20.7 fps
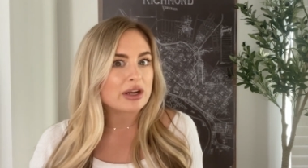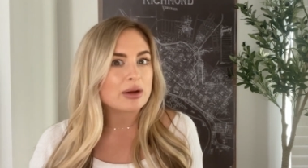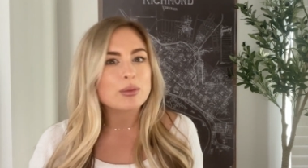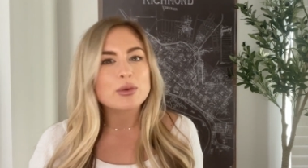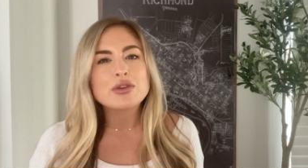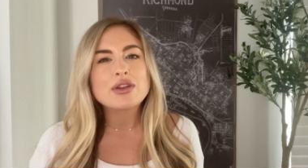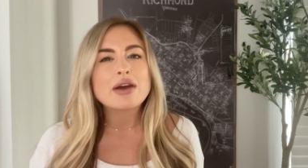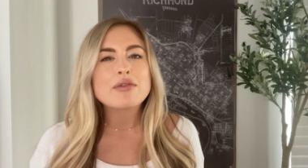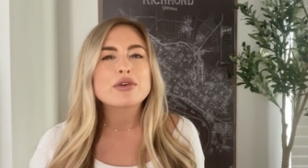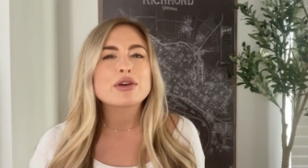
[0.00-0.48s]
It
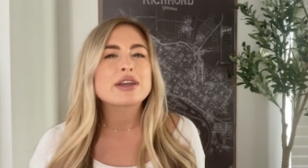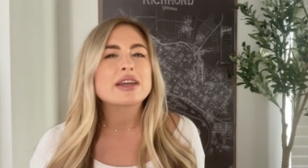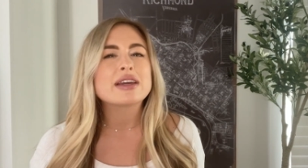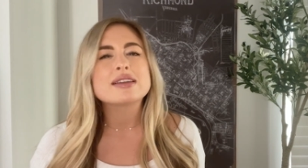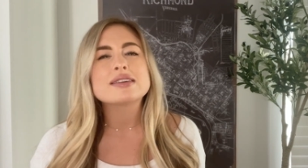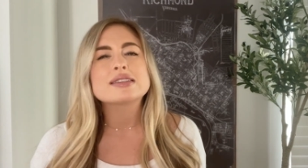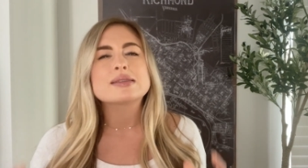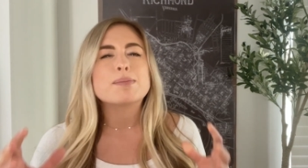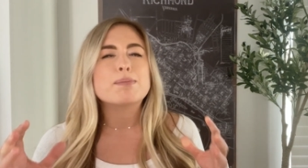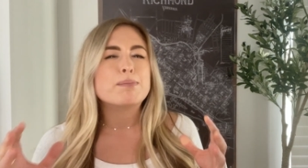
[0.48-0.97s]
will never get
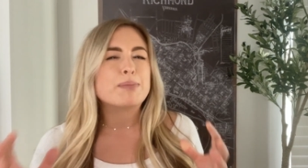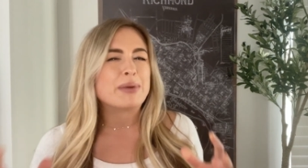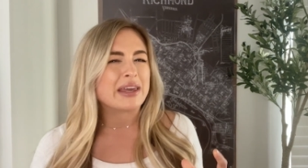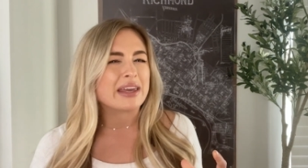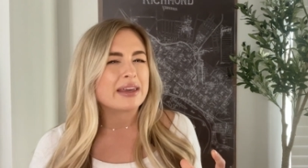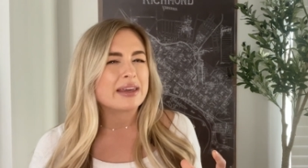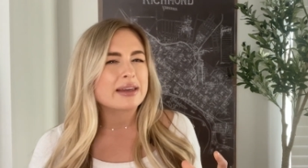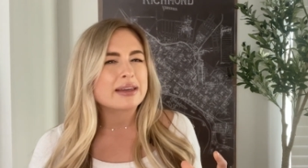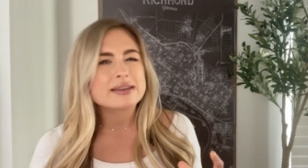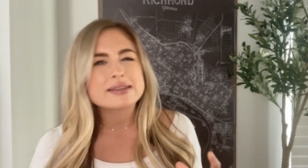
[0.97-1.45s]
as
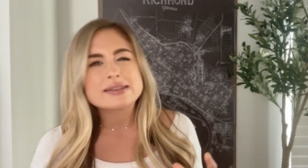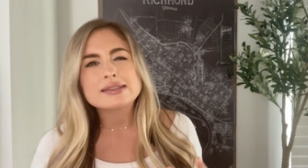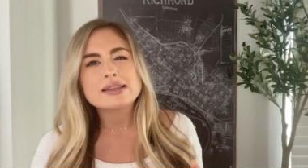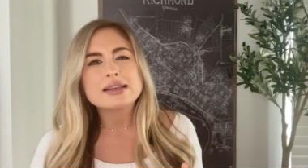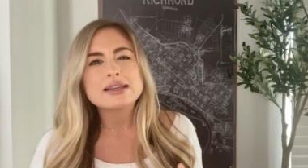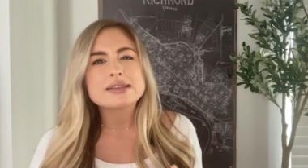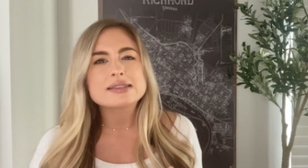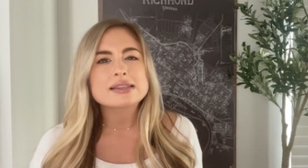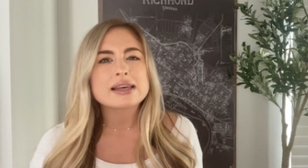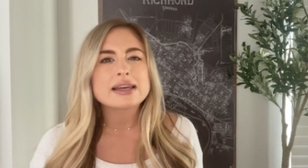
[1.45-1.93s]
big as
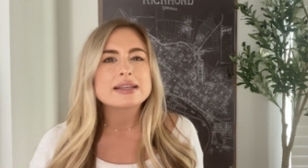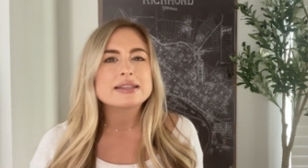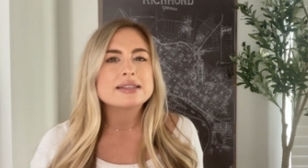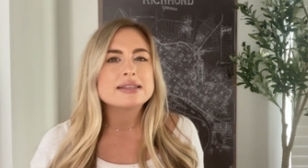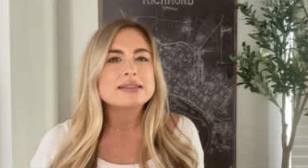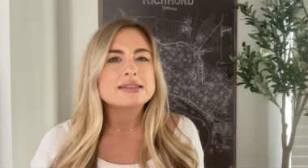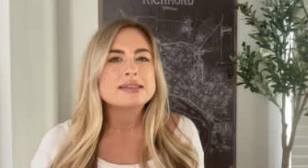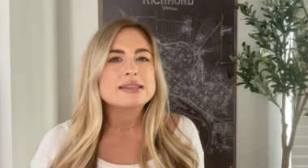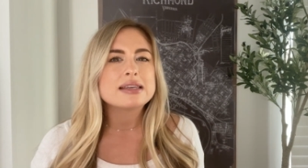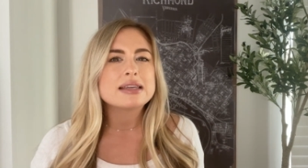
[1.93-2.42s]
cities like
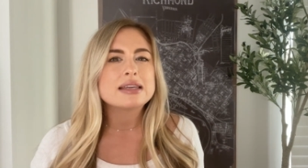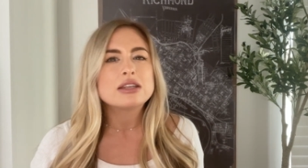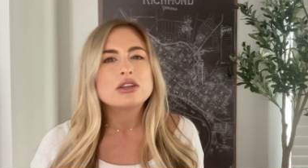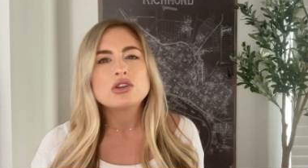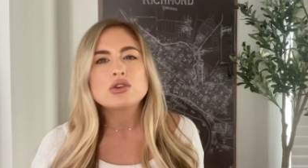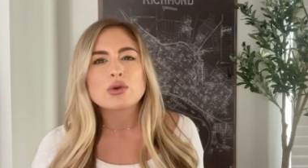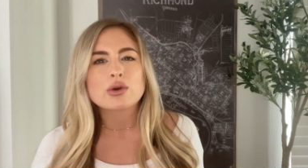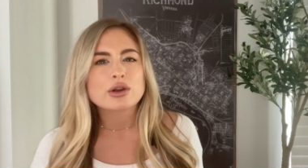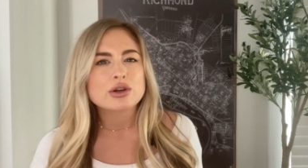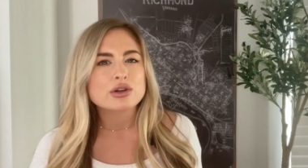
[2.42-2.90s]
DC, New
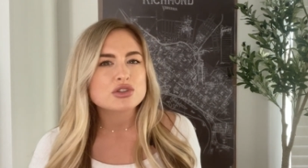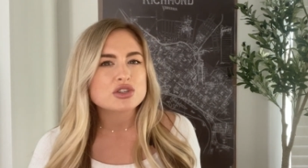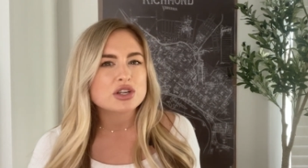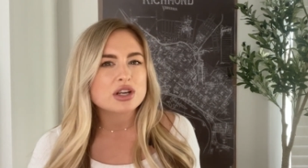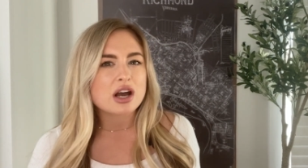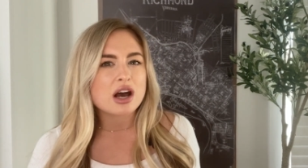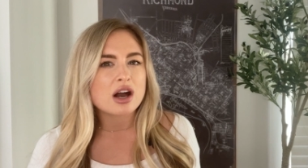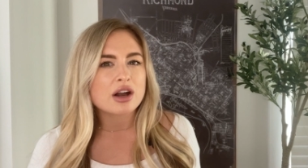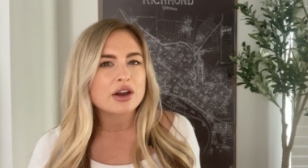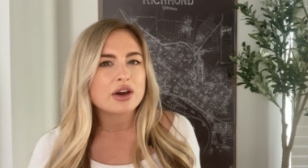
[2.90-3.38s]
York, or
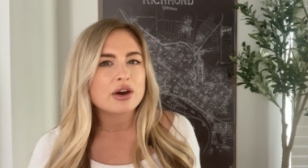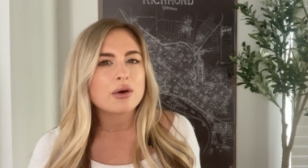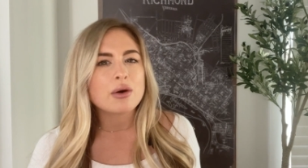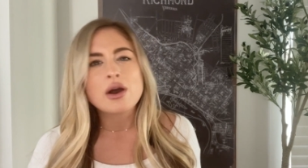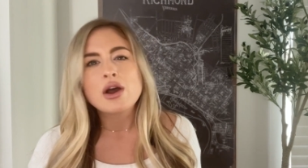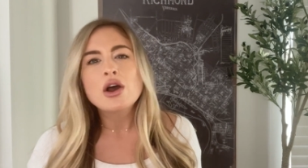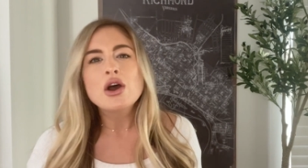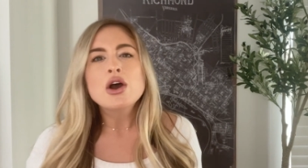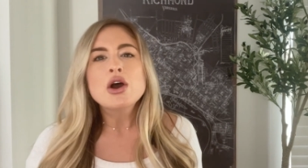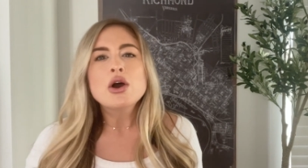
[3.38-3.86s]
Chicago,
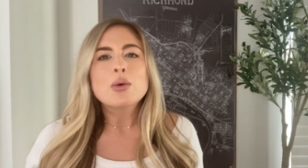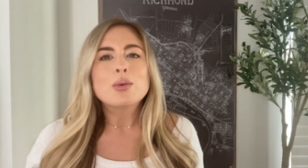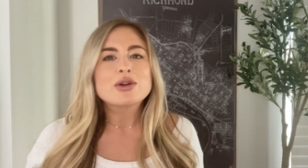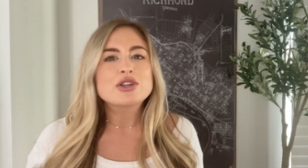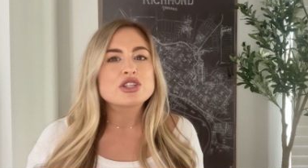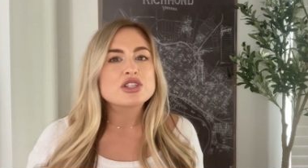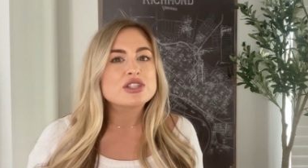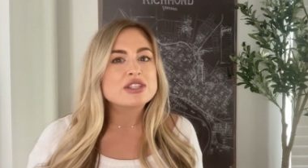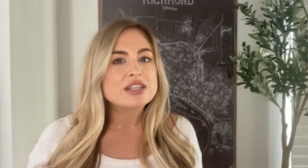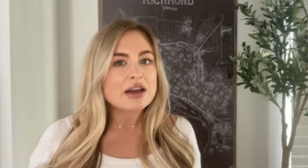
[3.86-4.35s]

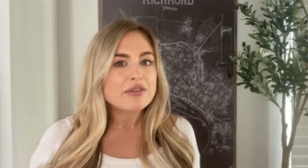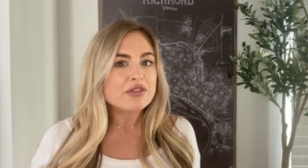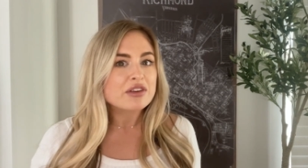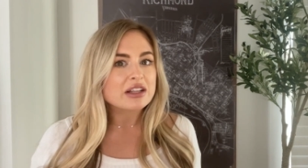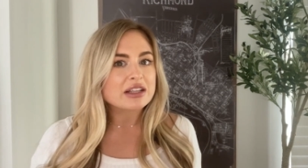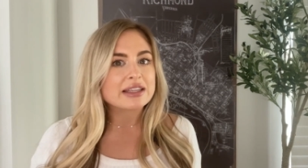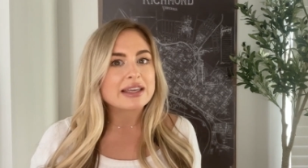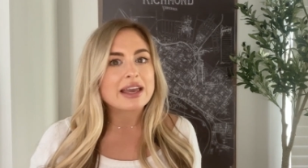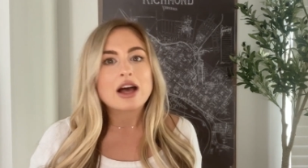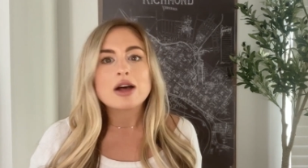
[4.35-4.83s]
which
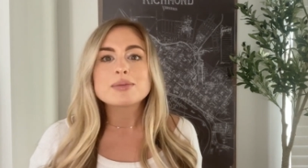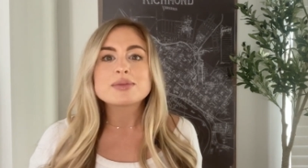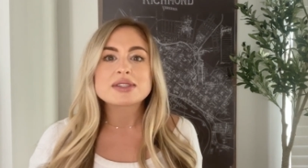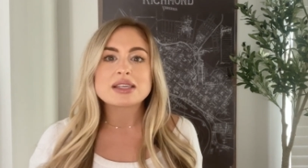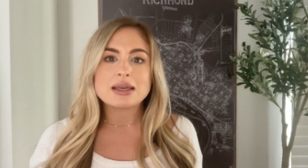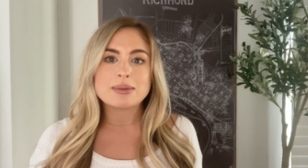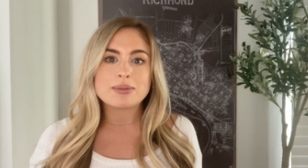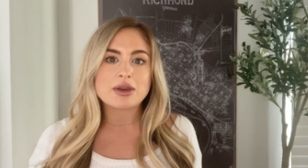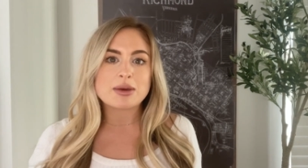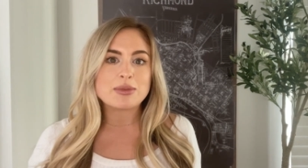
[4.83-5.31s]
definitely helps
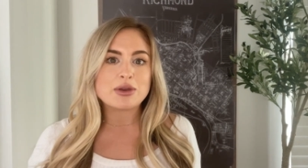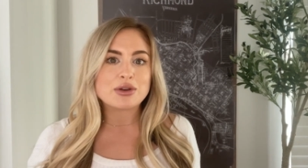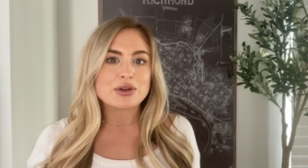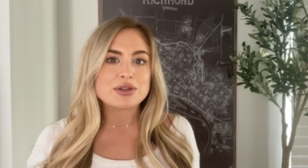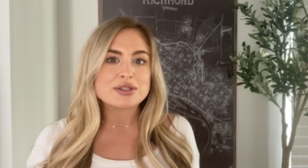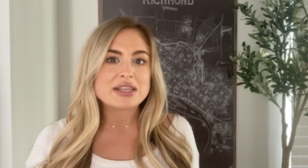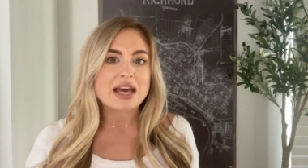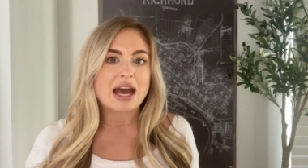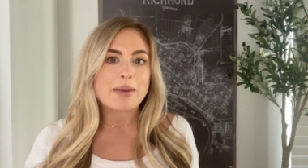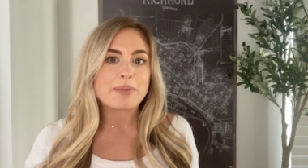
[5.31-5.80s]
keep
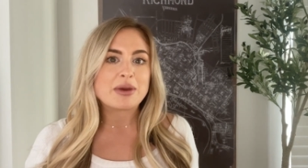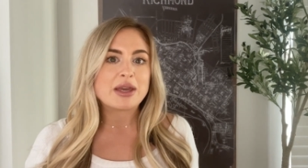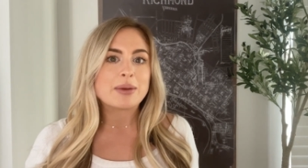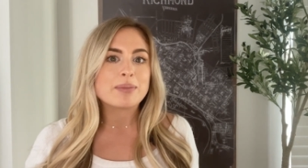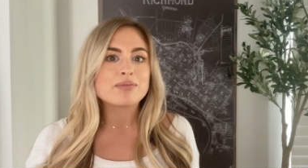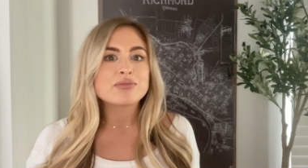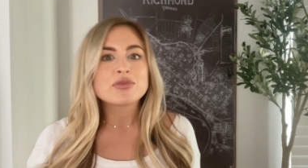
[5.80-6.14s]
commuters happy.